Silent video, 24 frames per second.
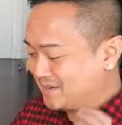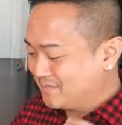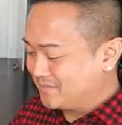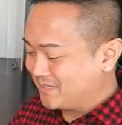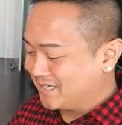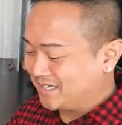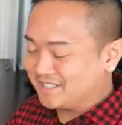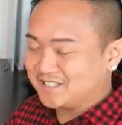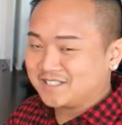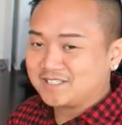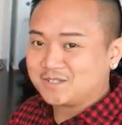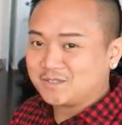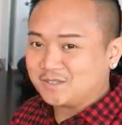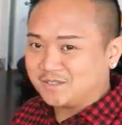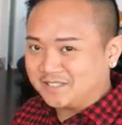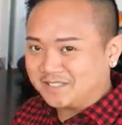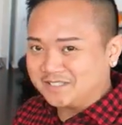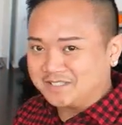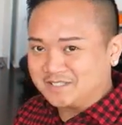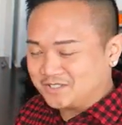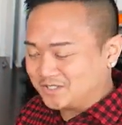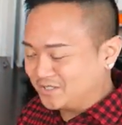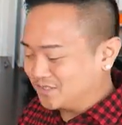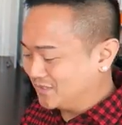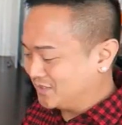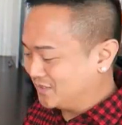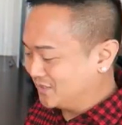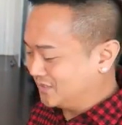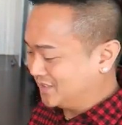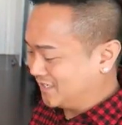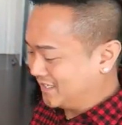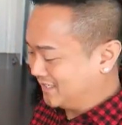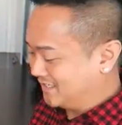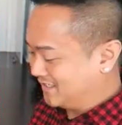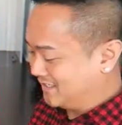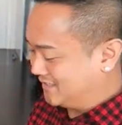But I just thought I'd show you
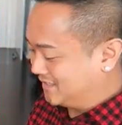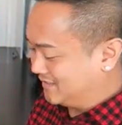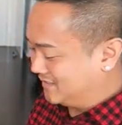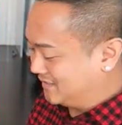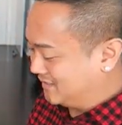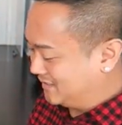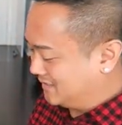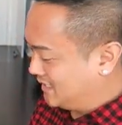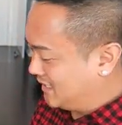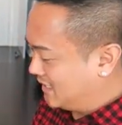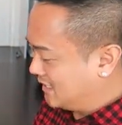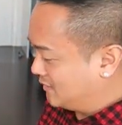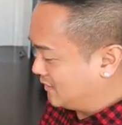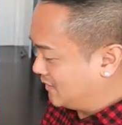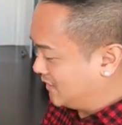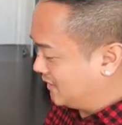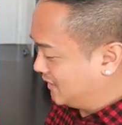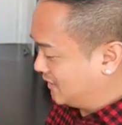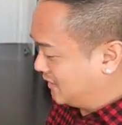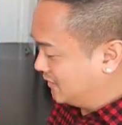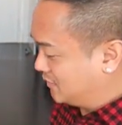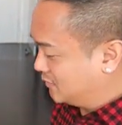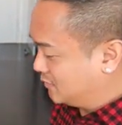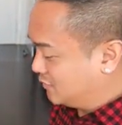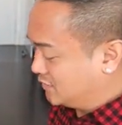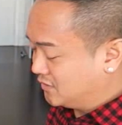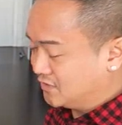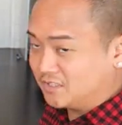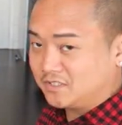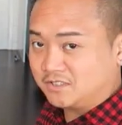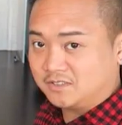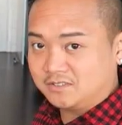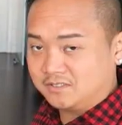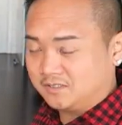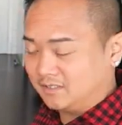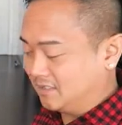like how I
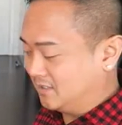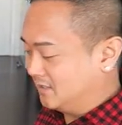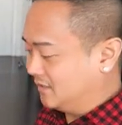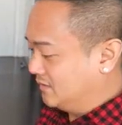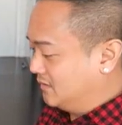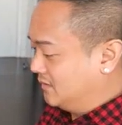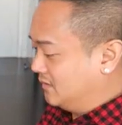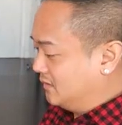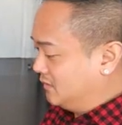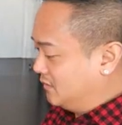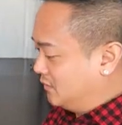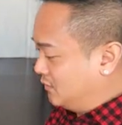traditionally